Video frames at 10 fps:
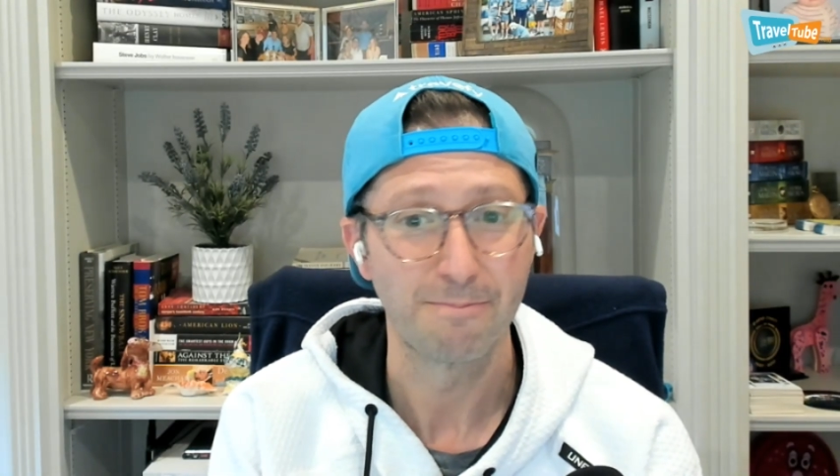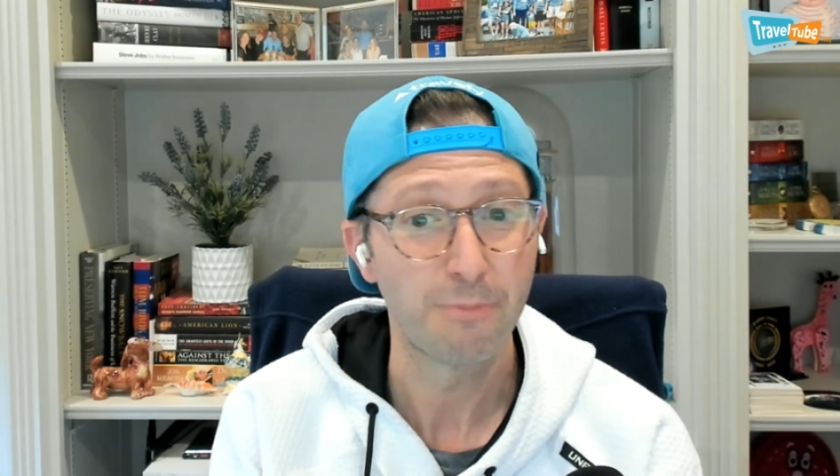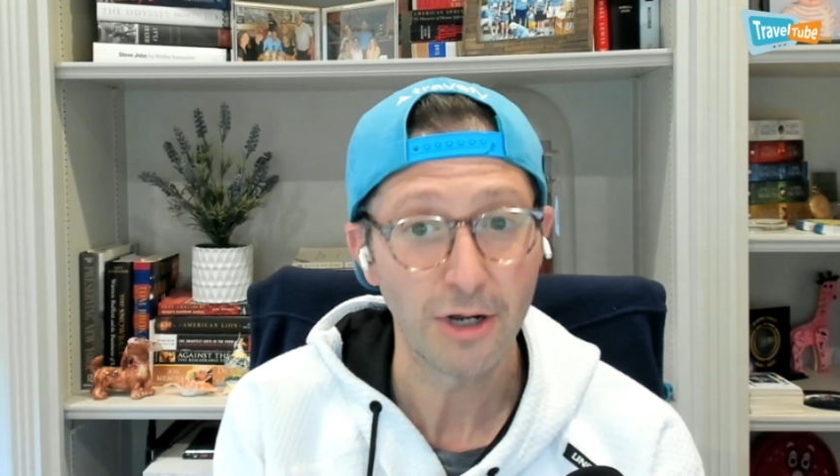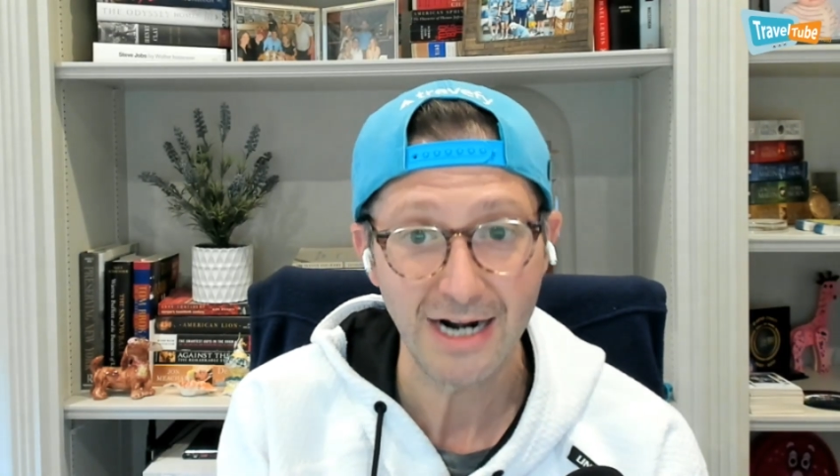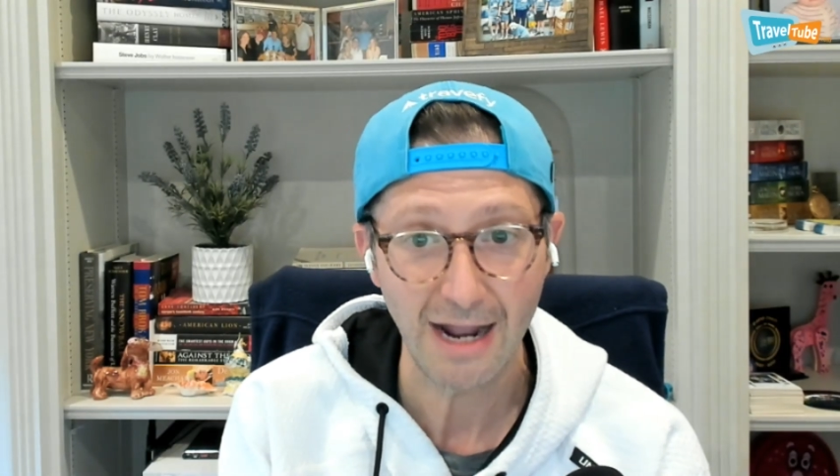
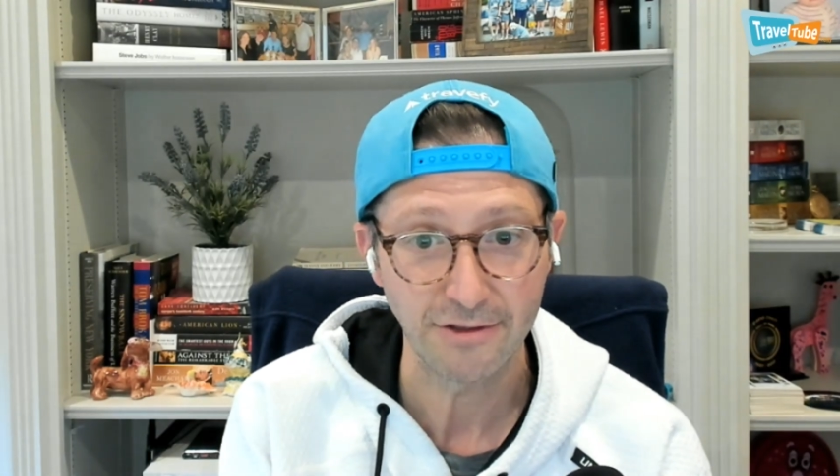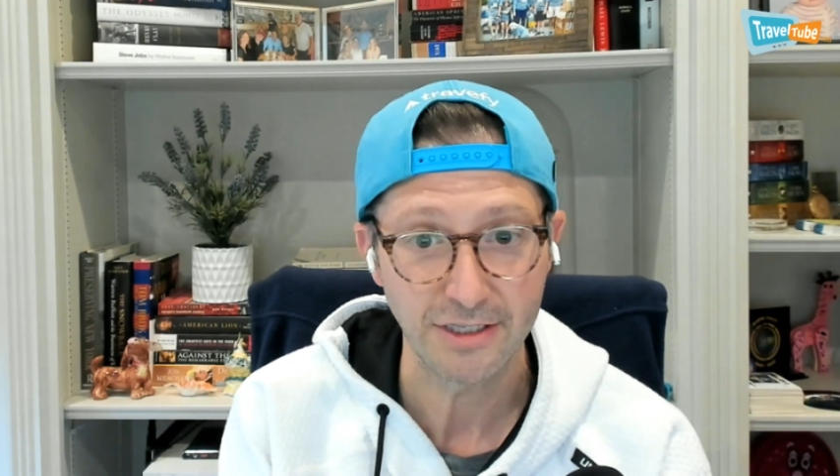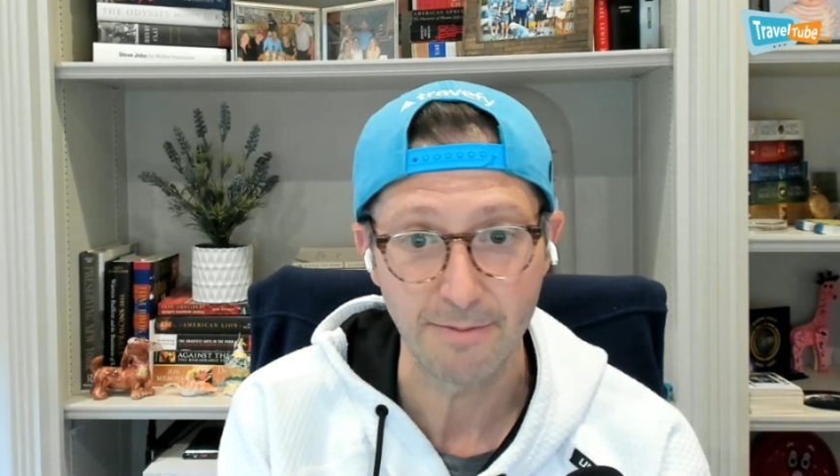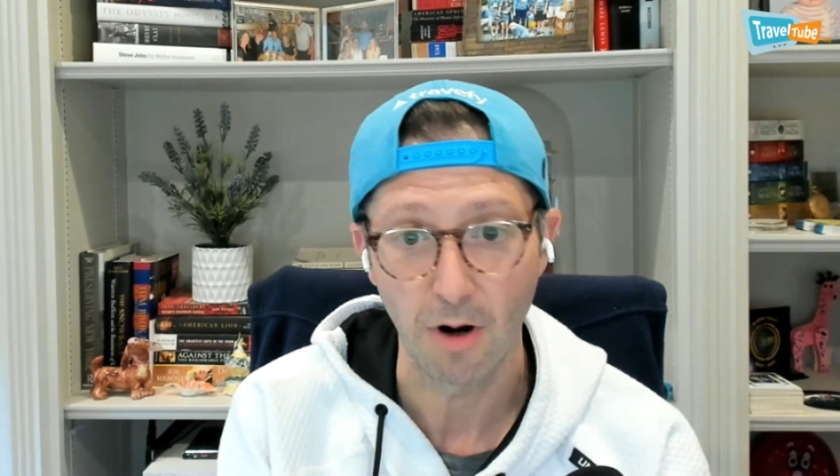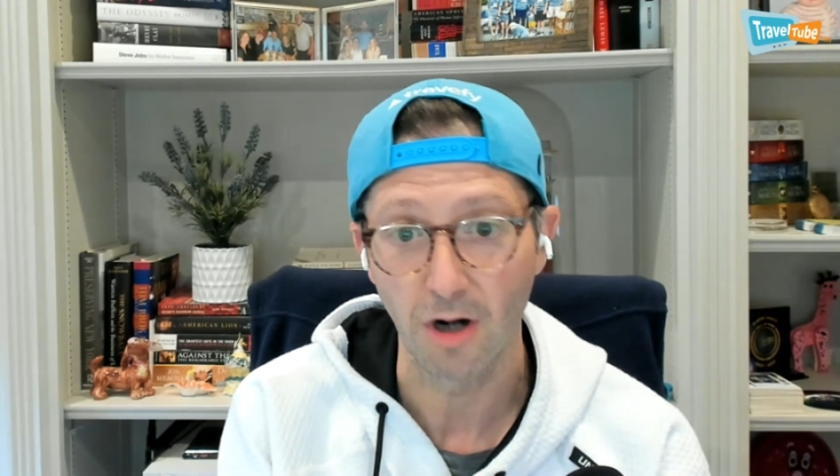put it out to
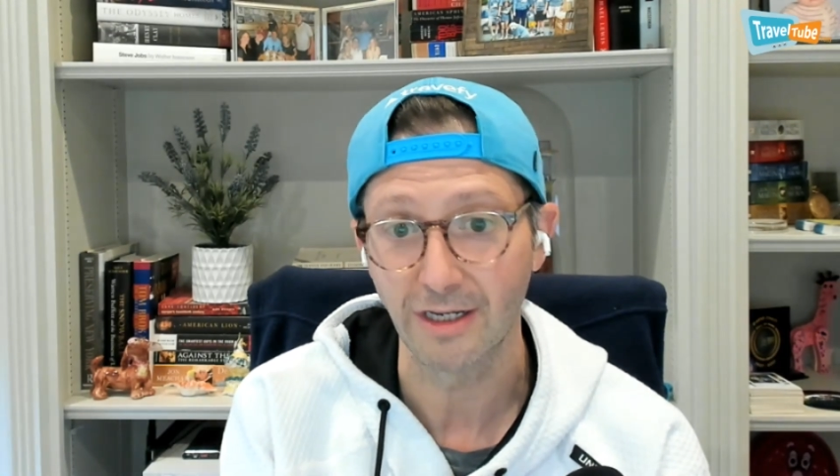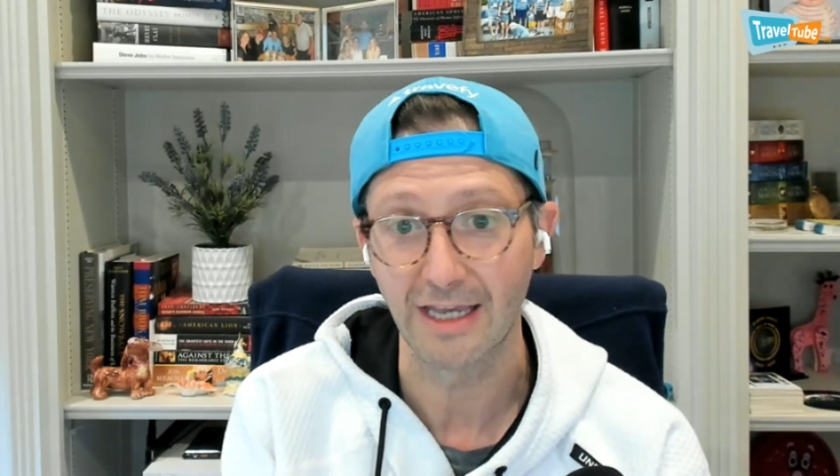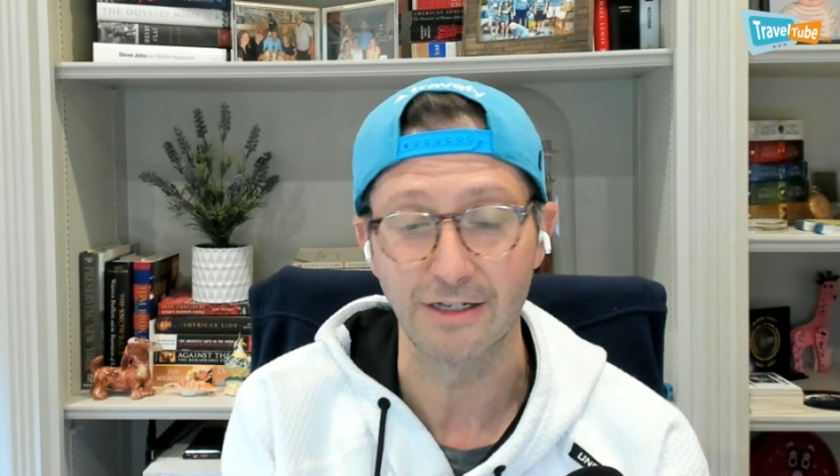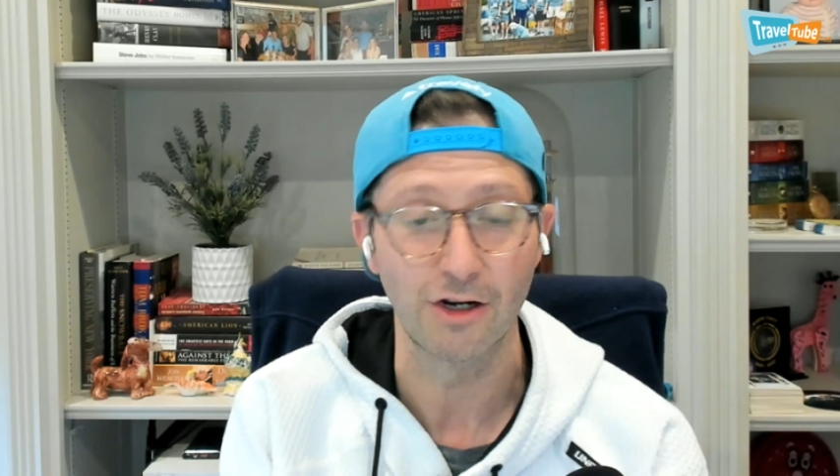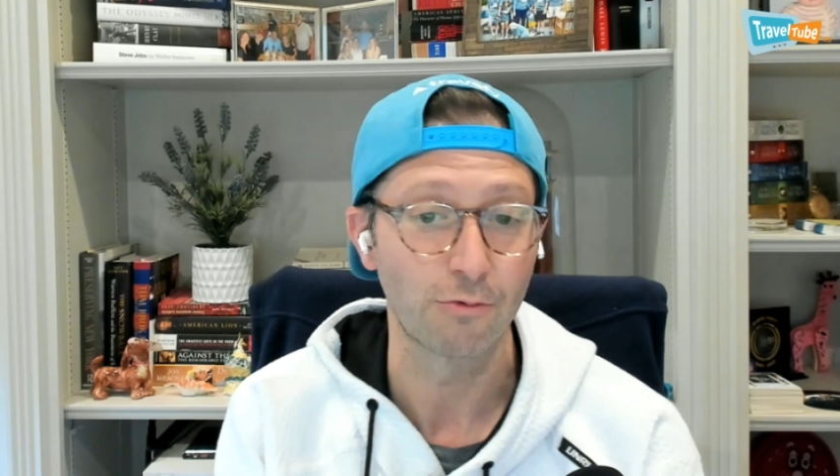the
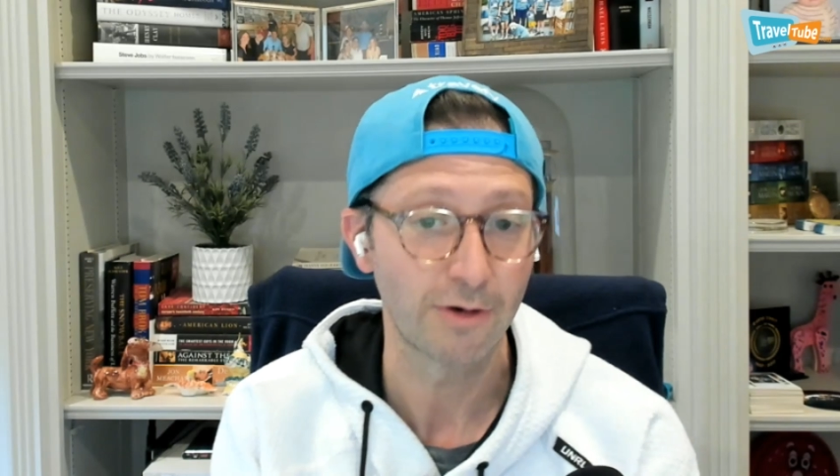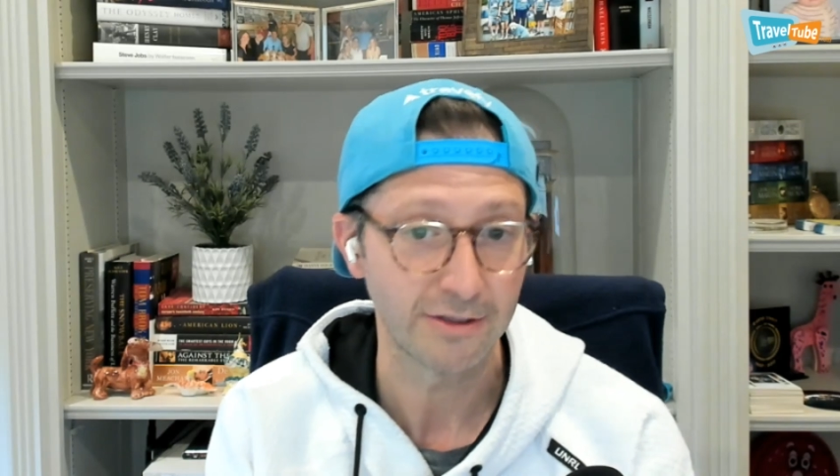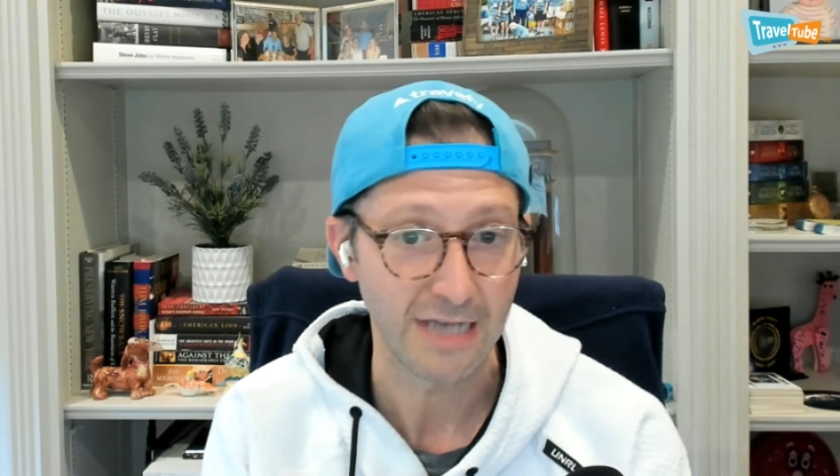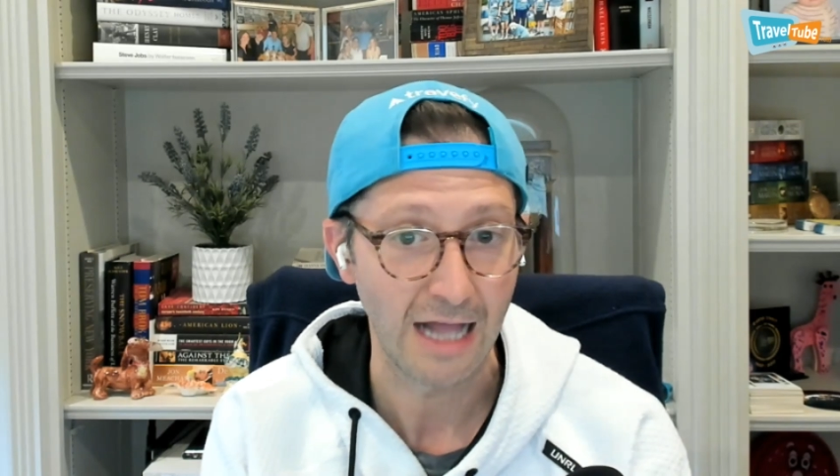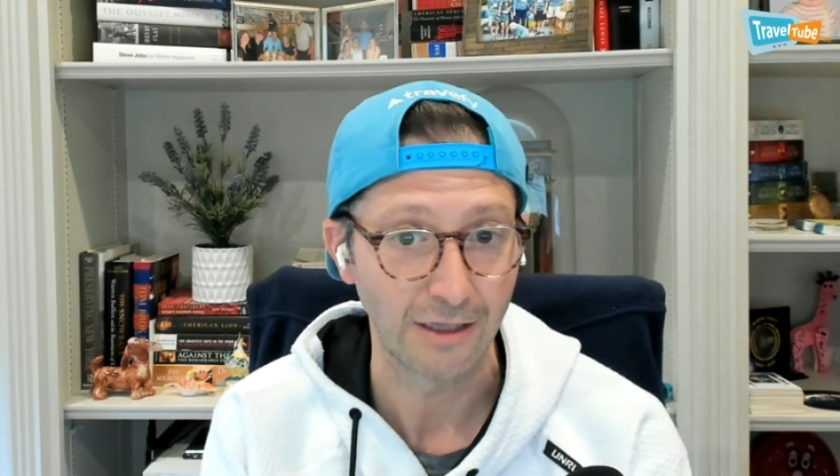market, no real
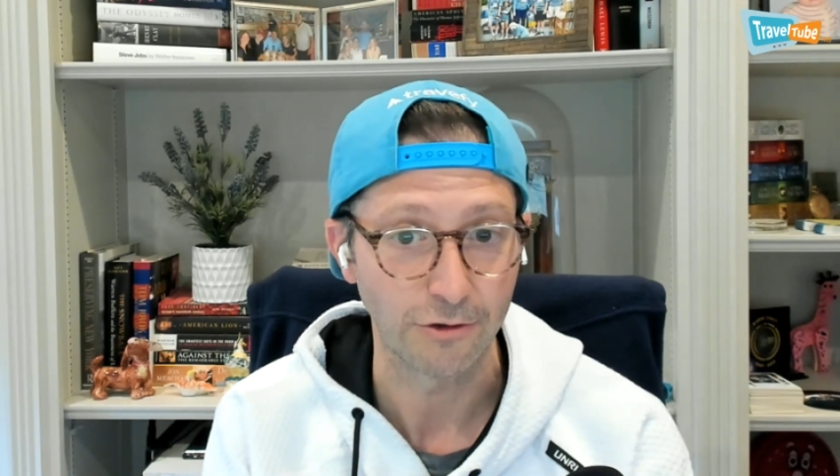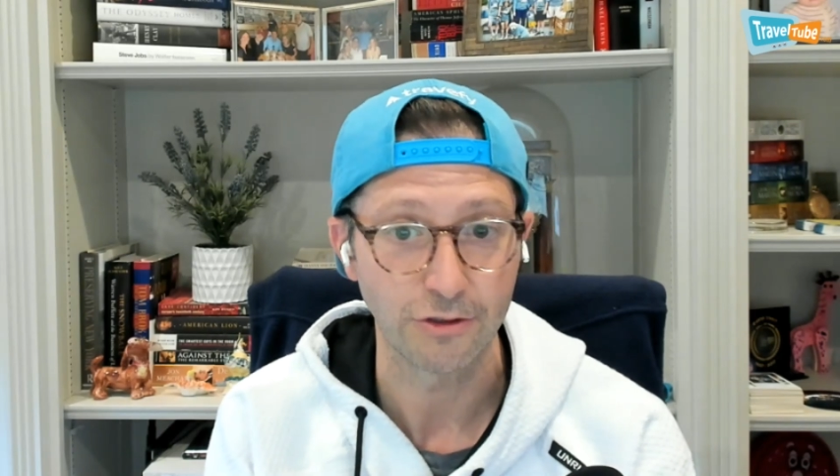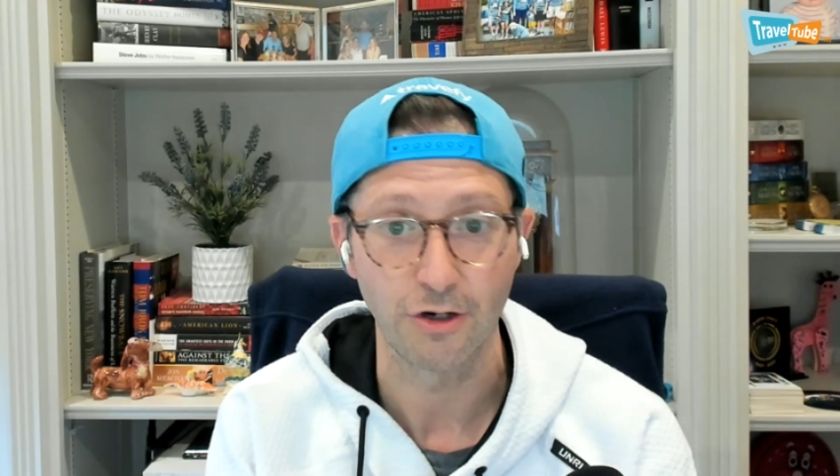dollars,